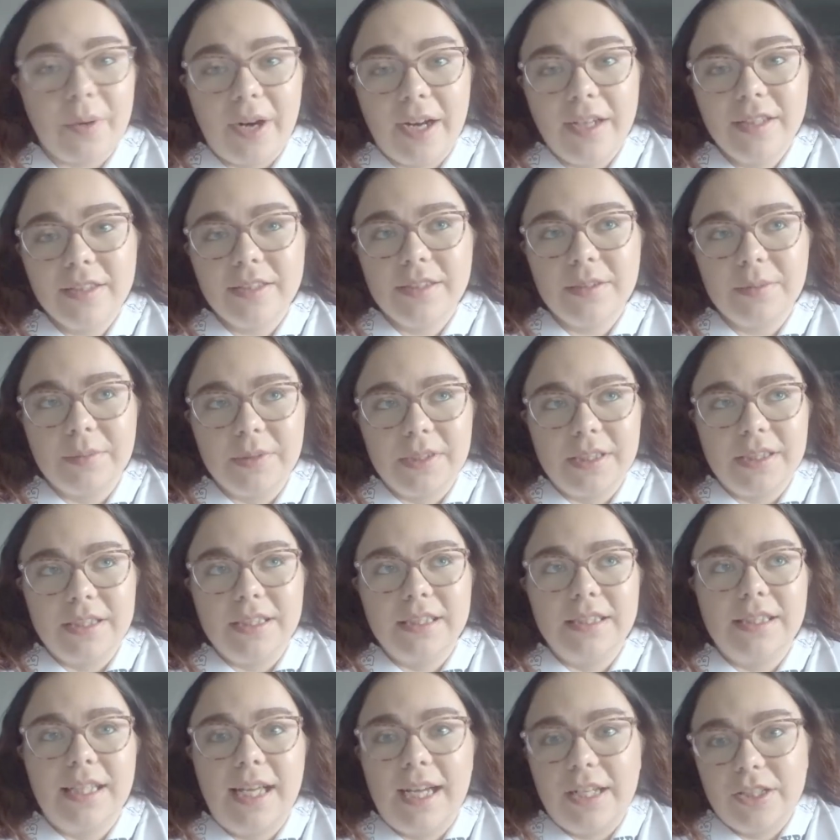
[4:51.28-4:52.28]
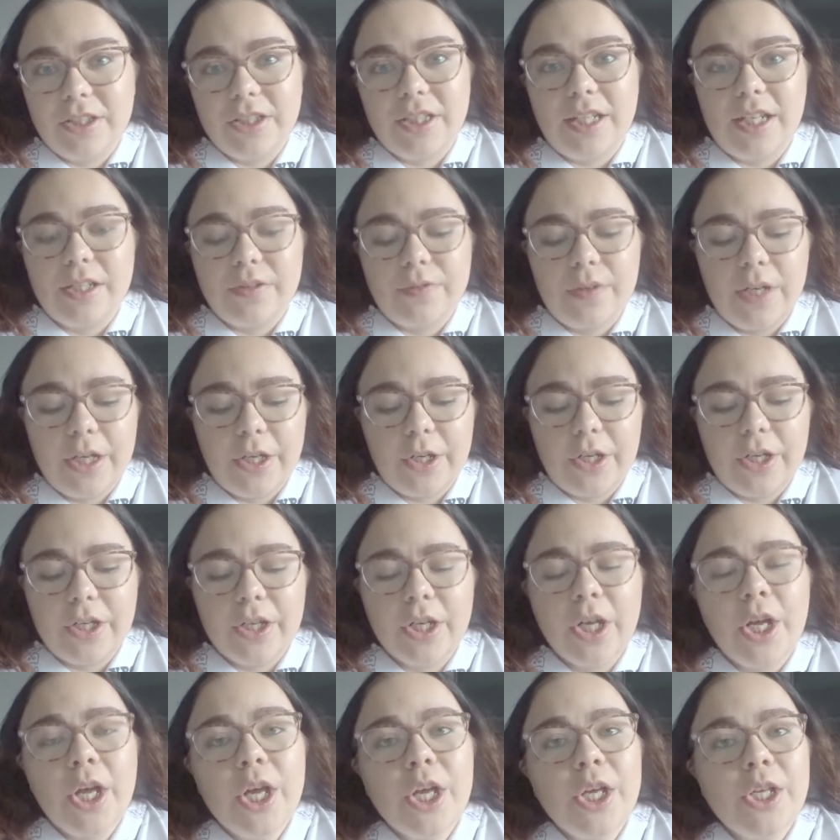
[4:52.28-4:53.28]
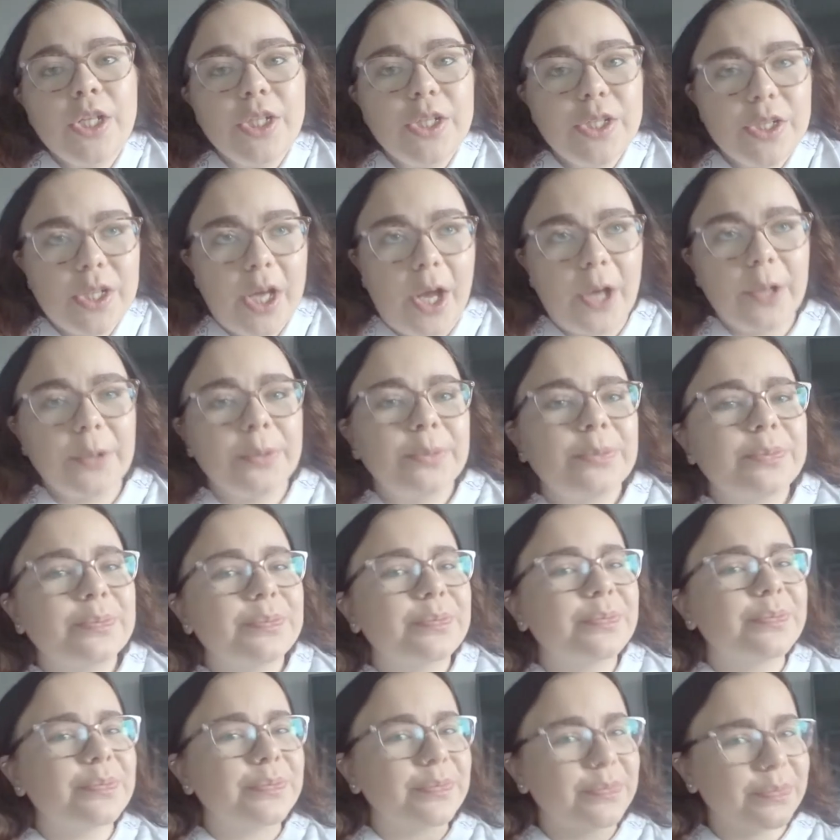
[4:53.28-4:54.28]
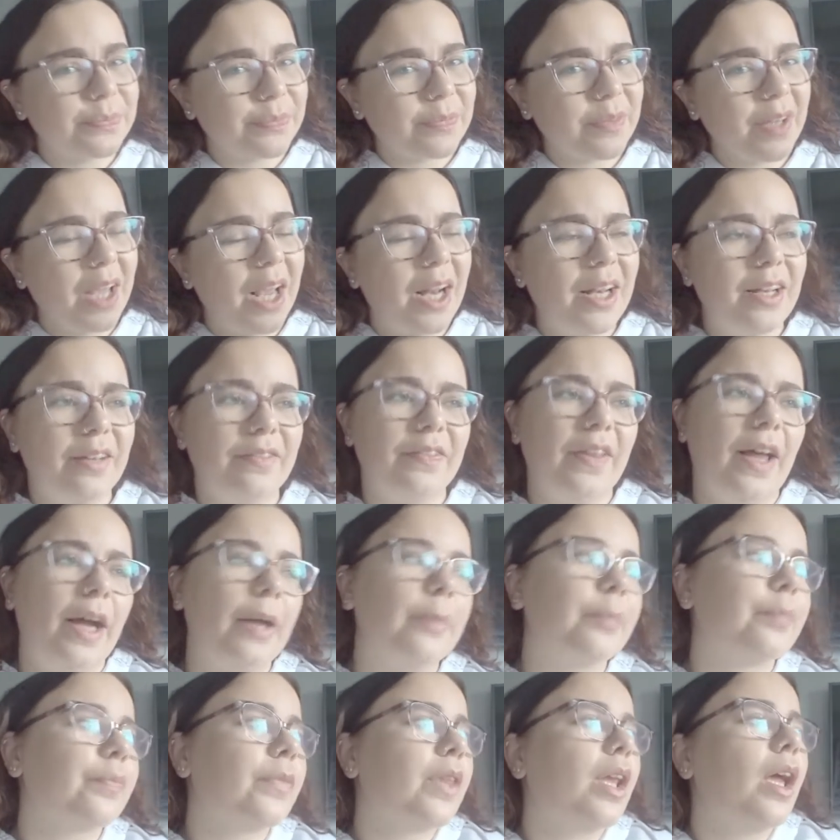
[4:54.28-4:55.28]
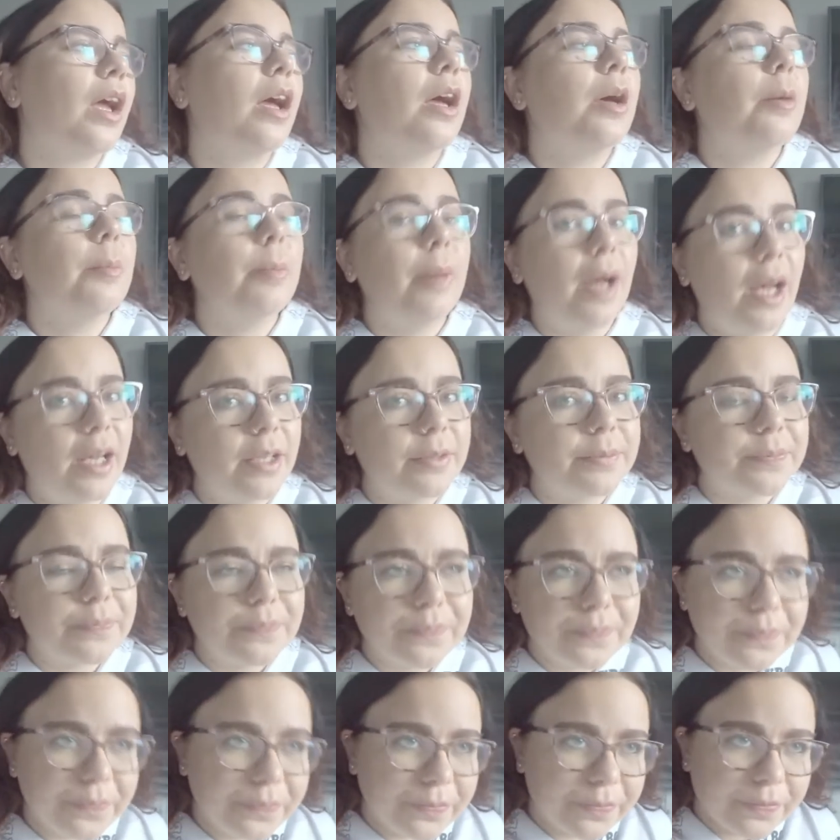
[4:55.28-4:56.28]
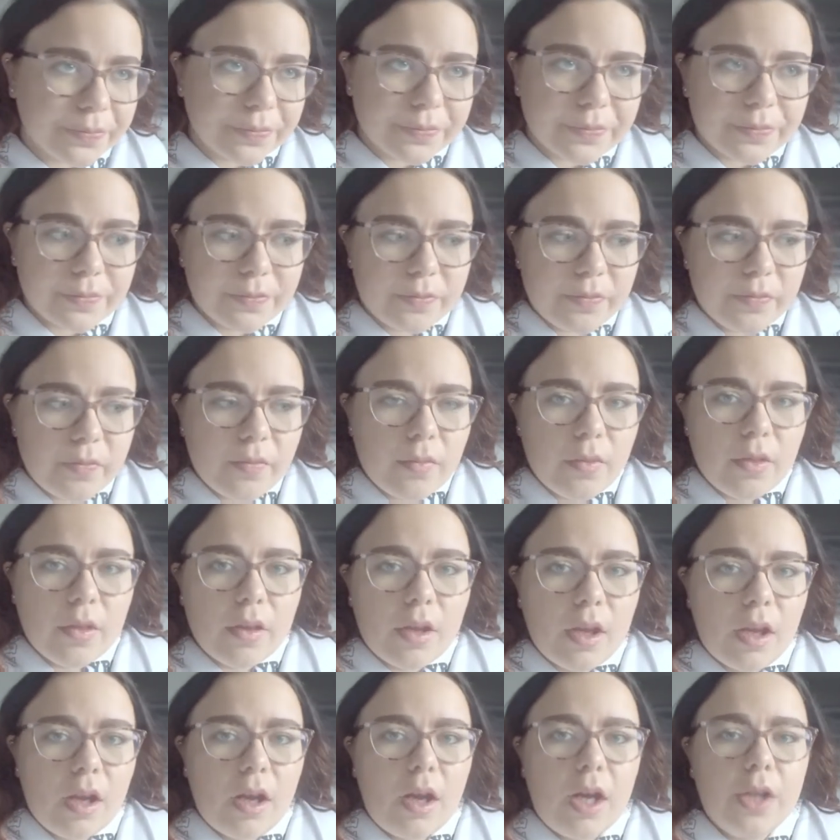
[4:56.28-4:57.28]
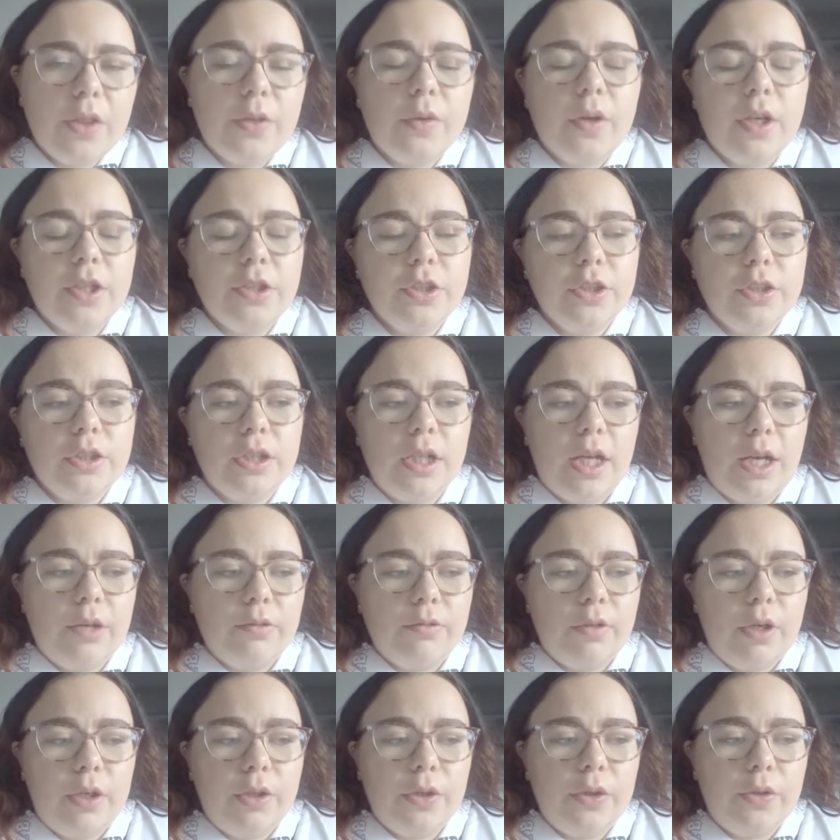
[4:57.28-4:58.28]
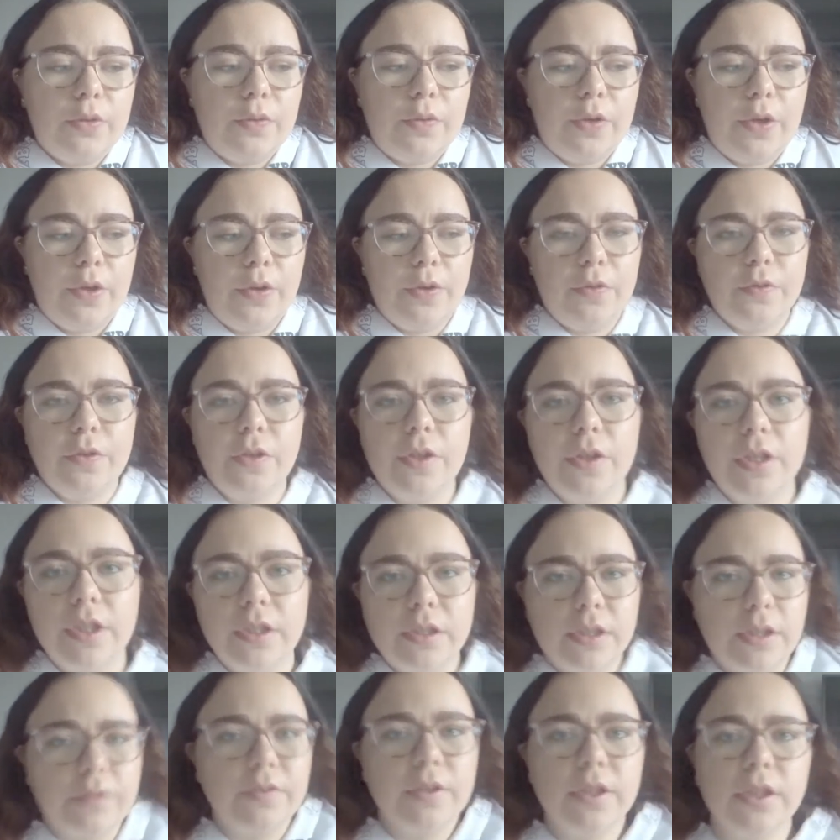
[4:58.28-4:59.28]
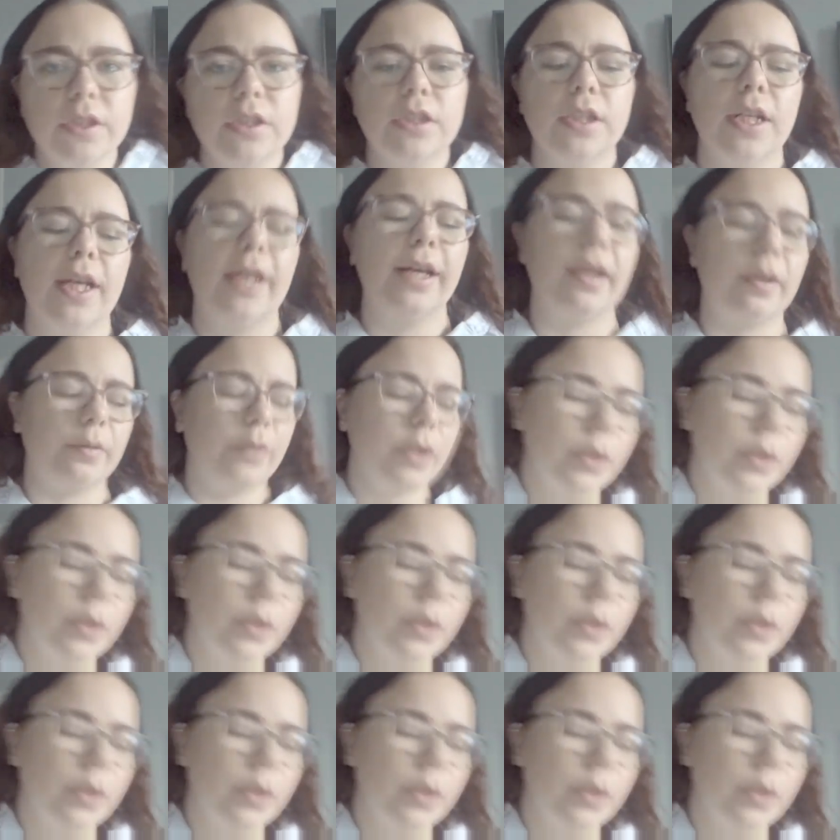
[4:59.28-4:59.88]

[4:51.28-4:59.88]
pressed because they actually taste really good, so love that. But I thought I'd just like run through a few things I've done today. I'm